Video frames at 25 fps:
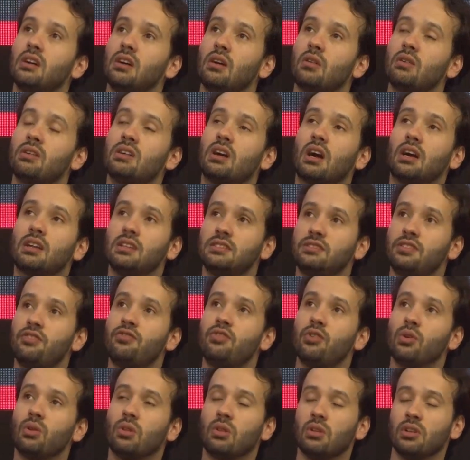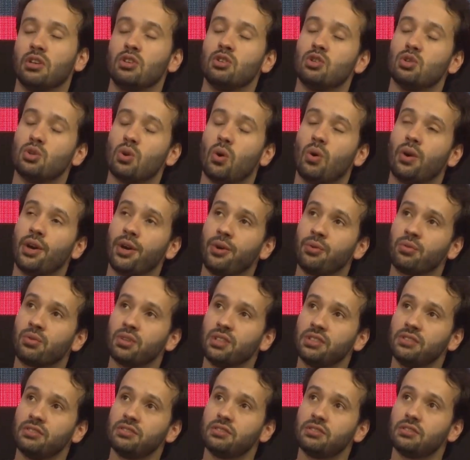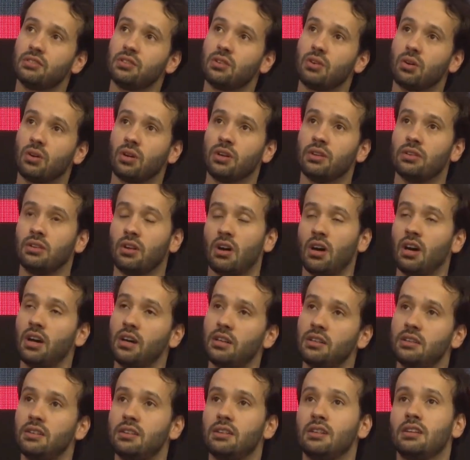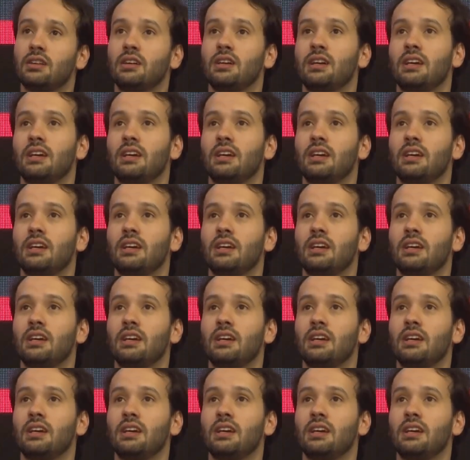regardless if you enjoy Rust or not,